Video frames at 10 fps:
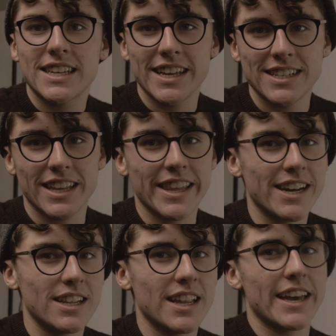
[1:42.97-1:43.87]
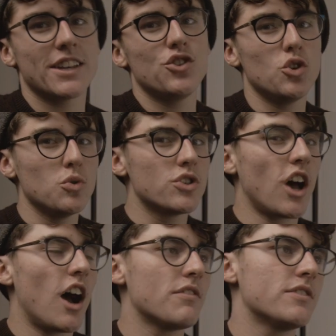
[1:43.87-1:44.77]
skin is a little, like, too
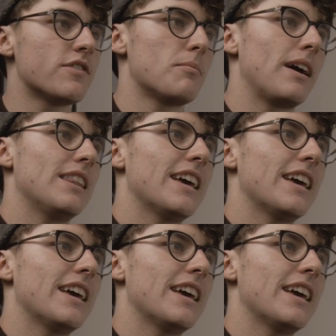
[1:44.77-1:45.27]
soft for my